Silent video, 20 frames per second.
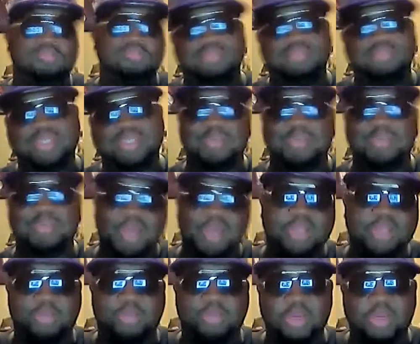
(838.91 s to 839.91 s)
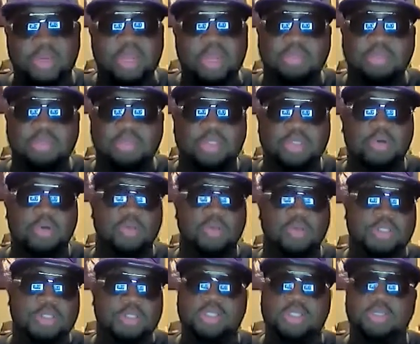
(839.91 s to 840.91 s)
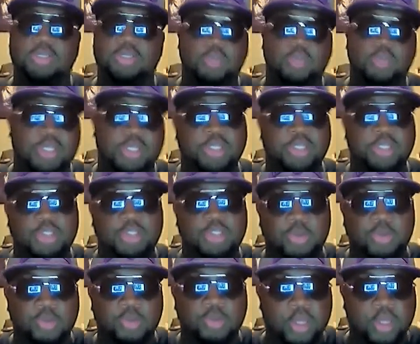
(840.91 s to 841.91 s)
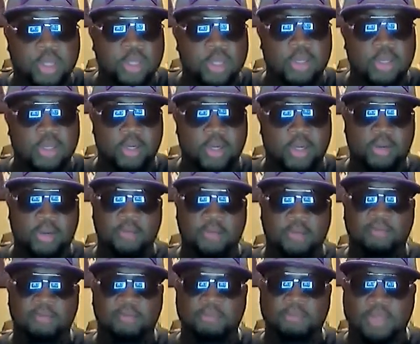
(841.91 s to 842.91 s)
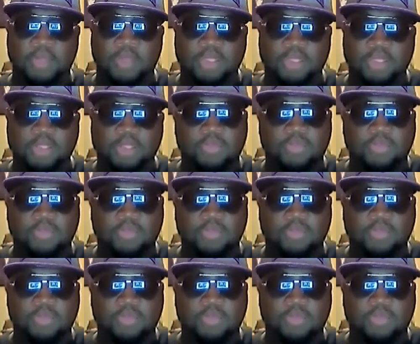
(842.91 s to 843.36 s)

somewhat three episodes within, within the show. Um, the